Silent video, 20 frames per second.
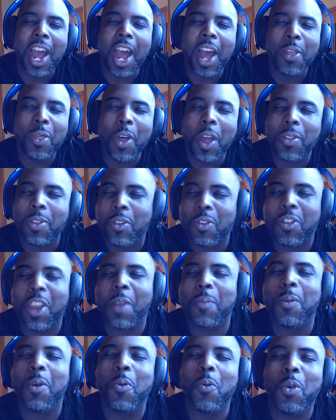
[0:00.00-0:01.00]
thought the
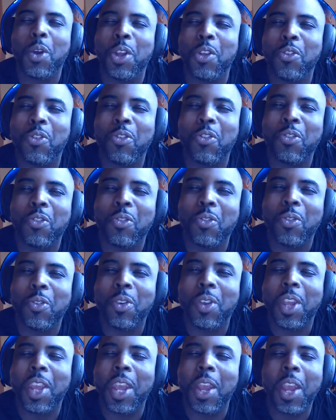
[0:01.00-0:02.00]
segment was
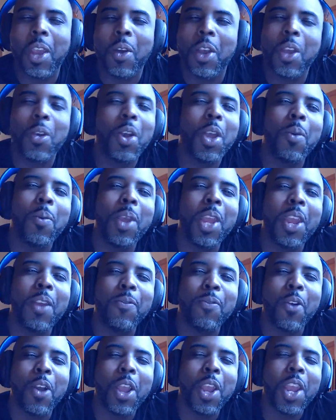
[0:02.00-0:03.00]

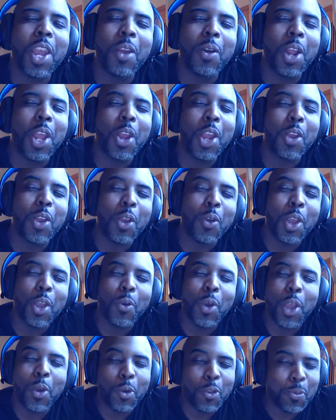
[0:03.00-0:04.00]

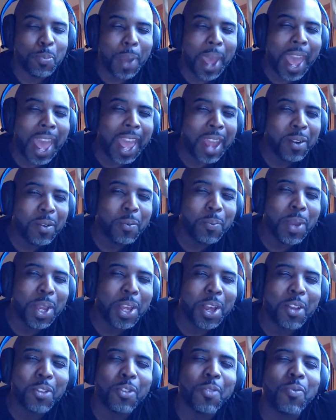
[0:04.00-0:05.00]
it was bad
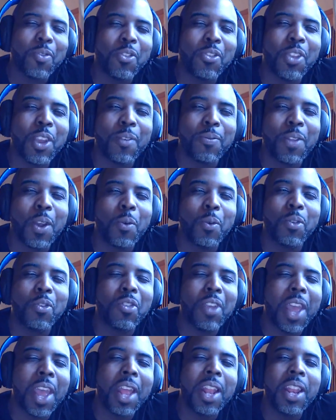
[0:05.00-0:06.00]
because of the stuff that was
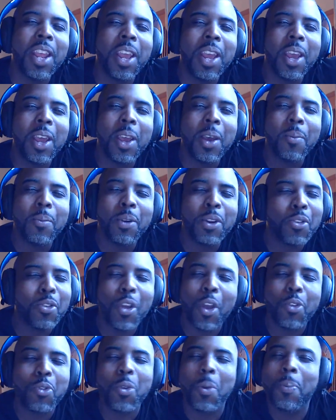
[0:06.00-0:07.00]
said, but it's
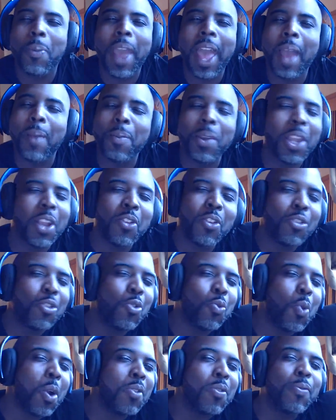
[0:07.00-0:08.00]
also bad because it
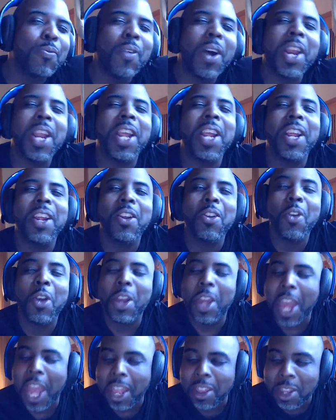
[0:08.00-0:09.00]
just wasn't funny. You
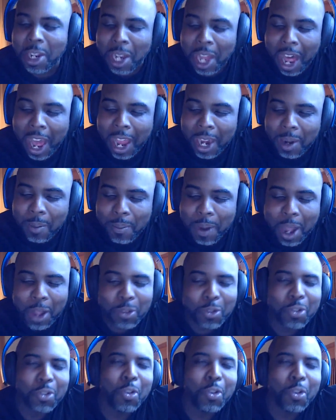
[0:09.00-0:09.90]
had the line about